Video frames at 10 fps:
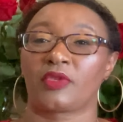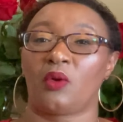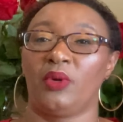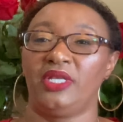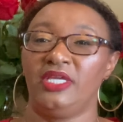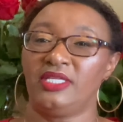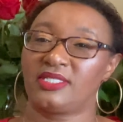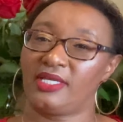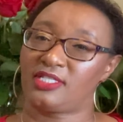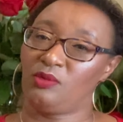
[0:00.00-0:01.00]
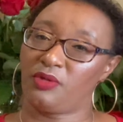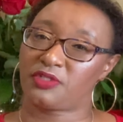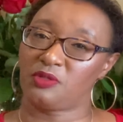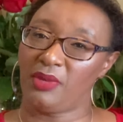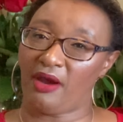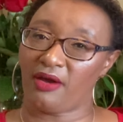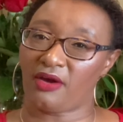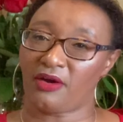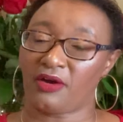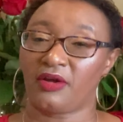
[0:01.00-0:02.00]
when he says he wants to marry
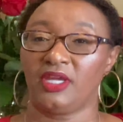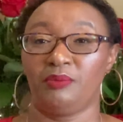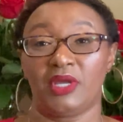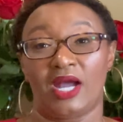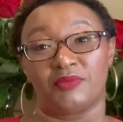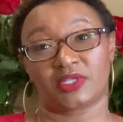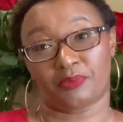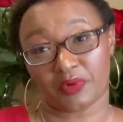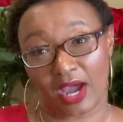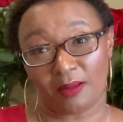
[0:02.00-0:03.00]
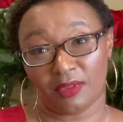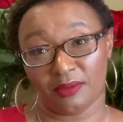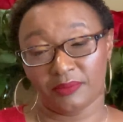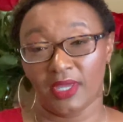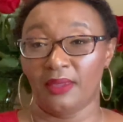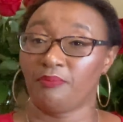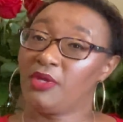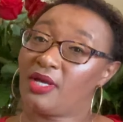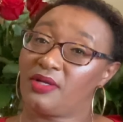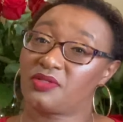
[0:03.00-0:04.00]
her, it becomes a problem
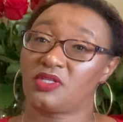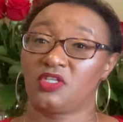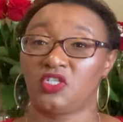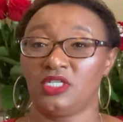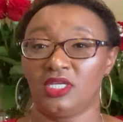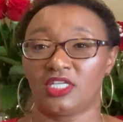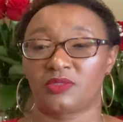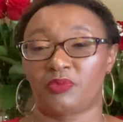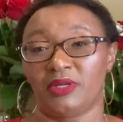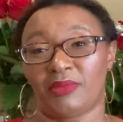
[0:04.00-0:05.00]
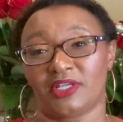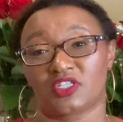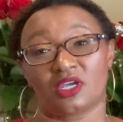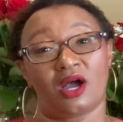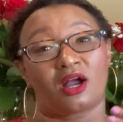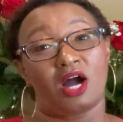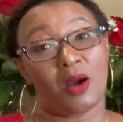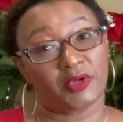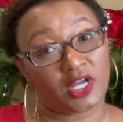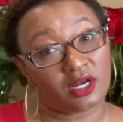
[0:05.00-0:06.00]
because she is pretty much a
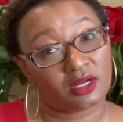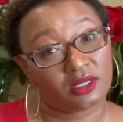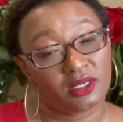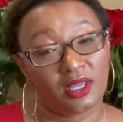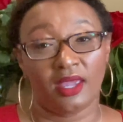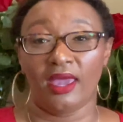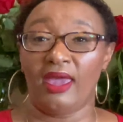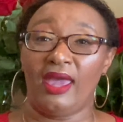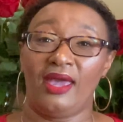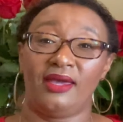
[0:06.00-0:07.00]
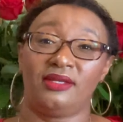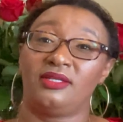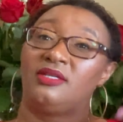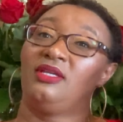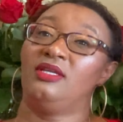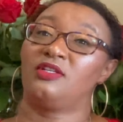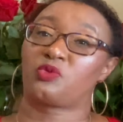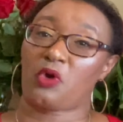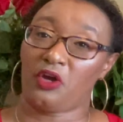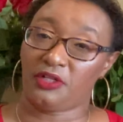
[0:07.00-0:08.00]
commoner and he is
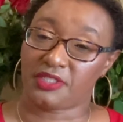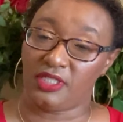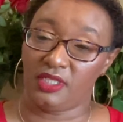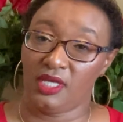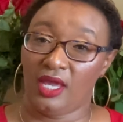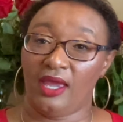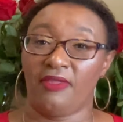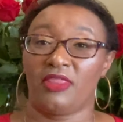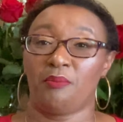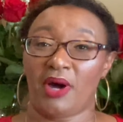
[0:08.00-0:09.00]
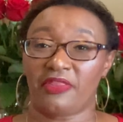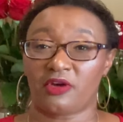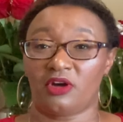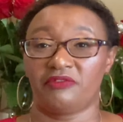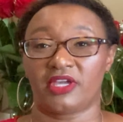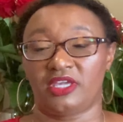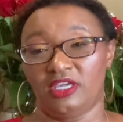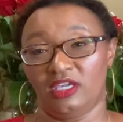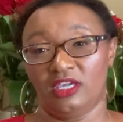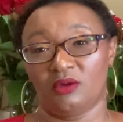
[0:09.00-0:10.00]
royalty. And the mother of the
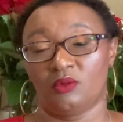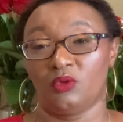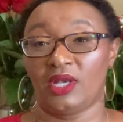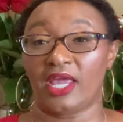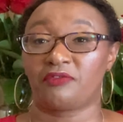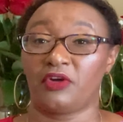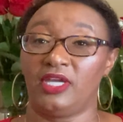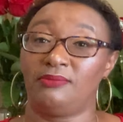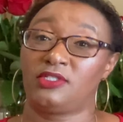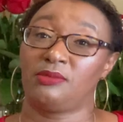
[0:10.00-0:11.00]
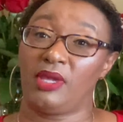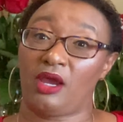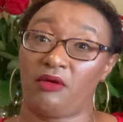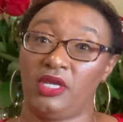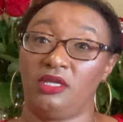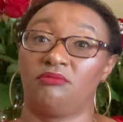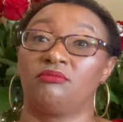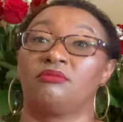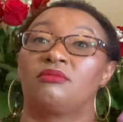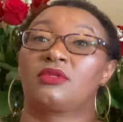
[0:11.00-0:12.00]
king would like for him to marry
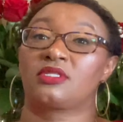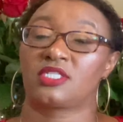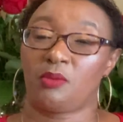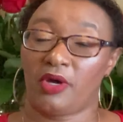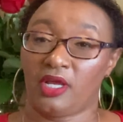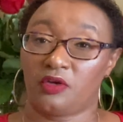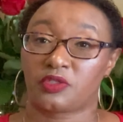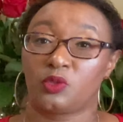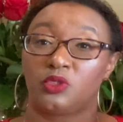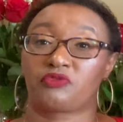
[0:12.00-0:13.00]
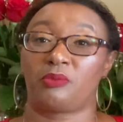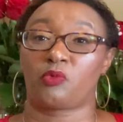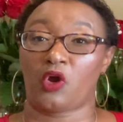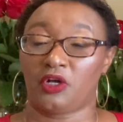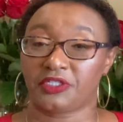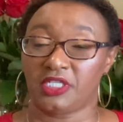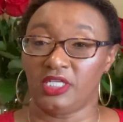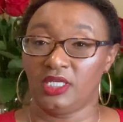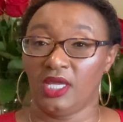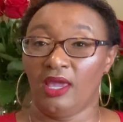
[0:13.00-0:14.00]
someone else who's from royalty.